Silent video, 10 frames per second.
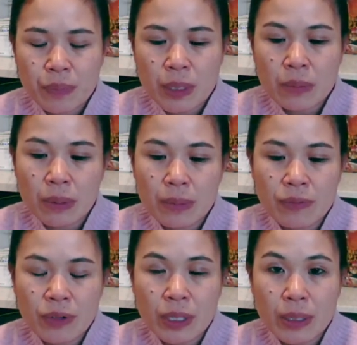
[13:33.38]
bourbon
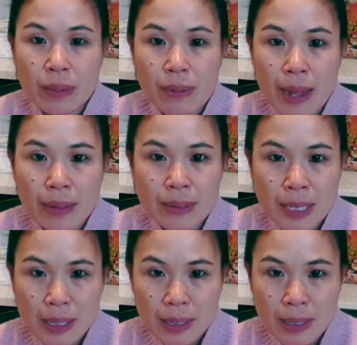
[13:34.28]
vanilla black
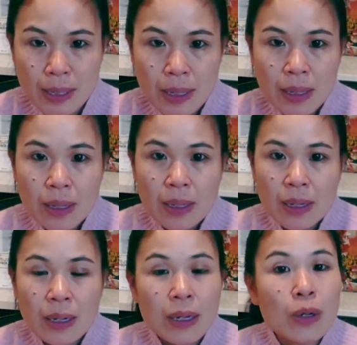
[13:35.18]
tea
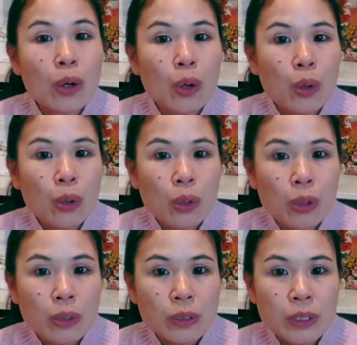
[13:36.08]

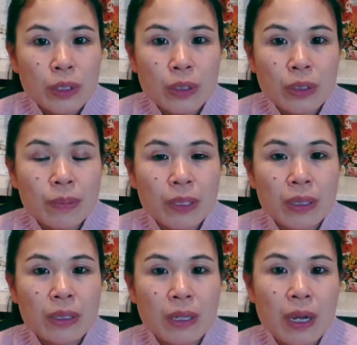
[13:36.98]
cold, you could put
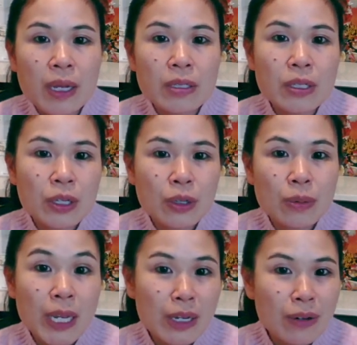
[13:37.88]
the ice cube
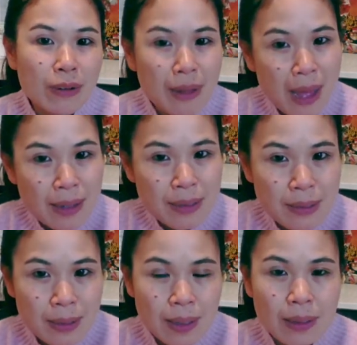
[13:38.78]
in your glass,
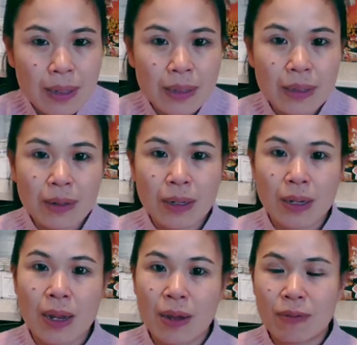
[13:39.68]
and then you can
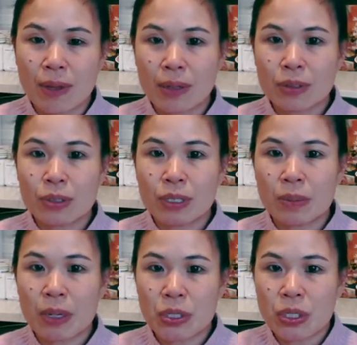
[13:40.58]
have that
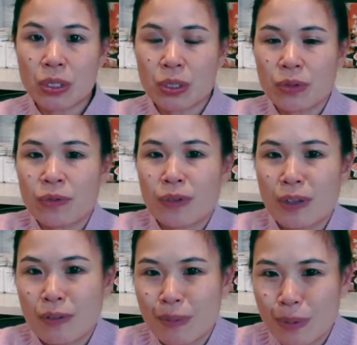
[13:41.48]
2-dimensional
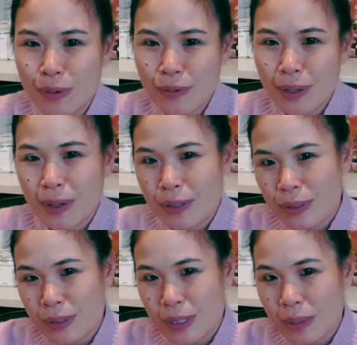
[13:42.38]
flavor profile as you
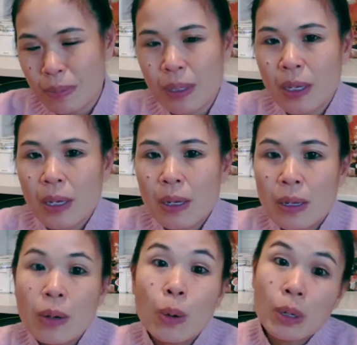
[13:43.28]
sip
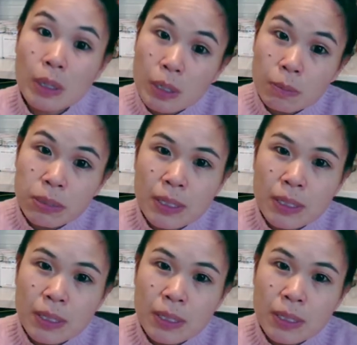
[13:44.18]
or gulp